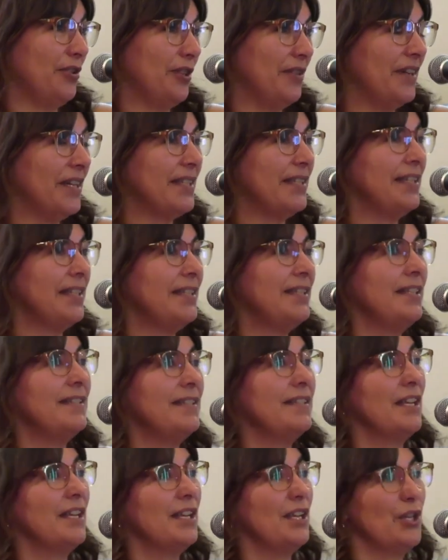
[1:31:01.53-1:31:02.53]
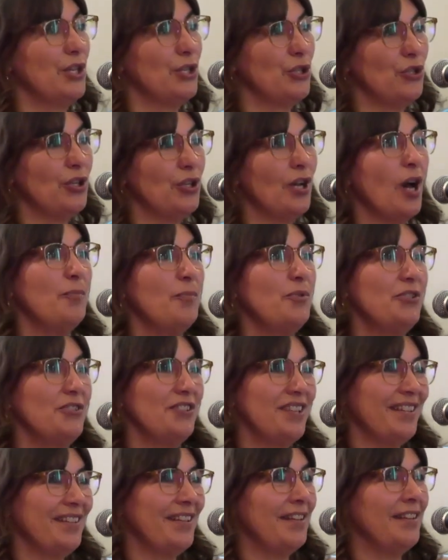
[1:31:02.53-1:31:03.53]
universities to come
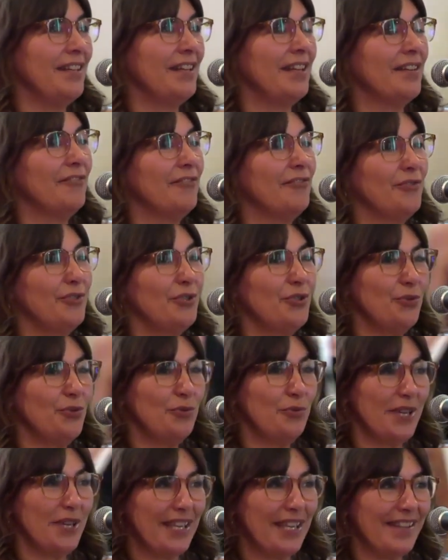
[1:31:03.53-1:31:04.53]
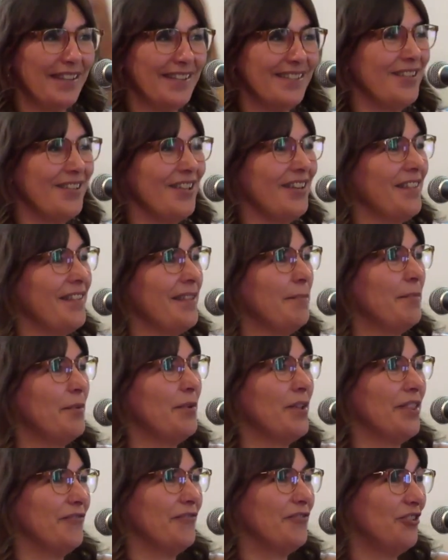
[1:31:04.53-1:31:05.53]
to Santander for 2 weeks during the
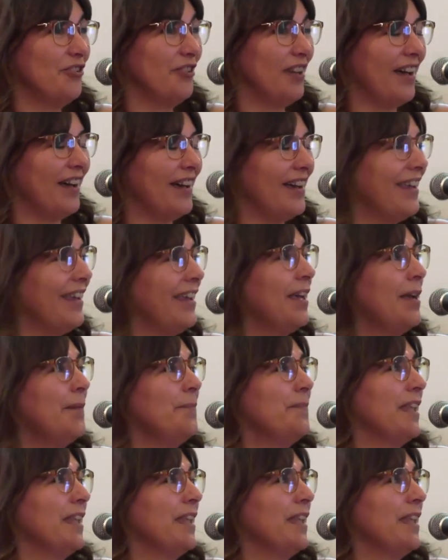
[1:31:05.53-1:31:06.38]
month of July.